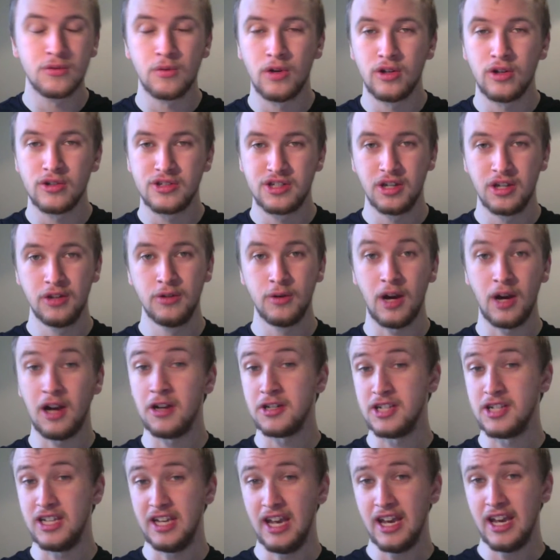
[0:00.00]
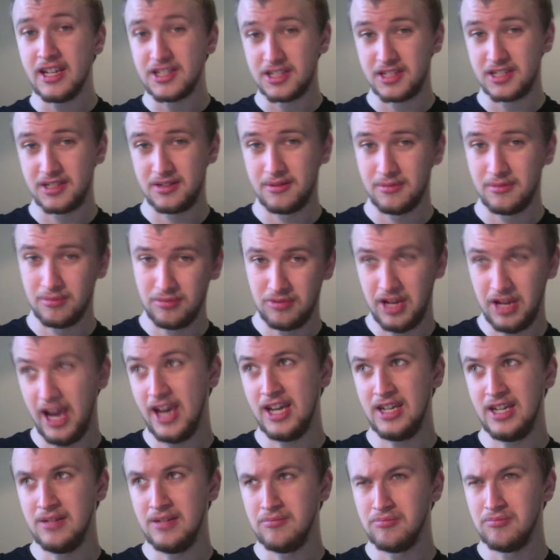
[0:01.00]
War II RTS
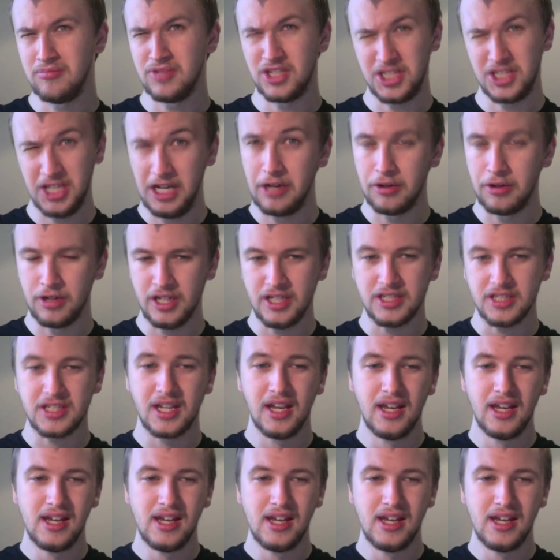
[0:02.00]
game series,